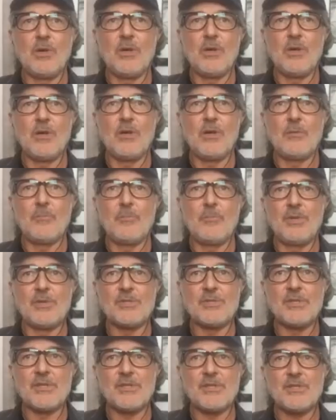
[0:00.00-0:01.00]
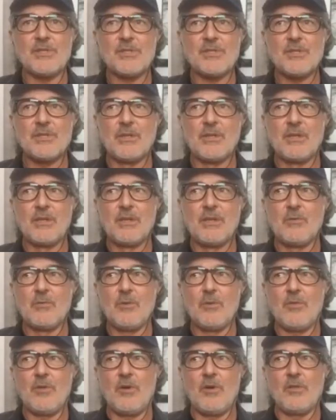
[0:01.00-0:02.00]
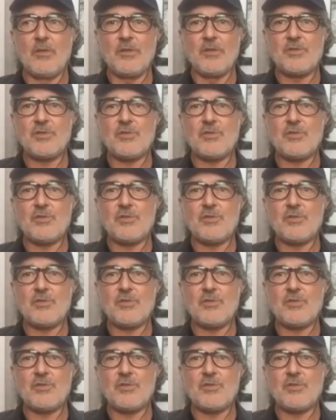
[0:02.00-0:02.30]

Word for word: uh, business with all this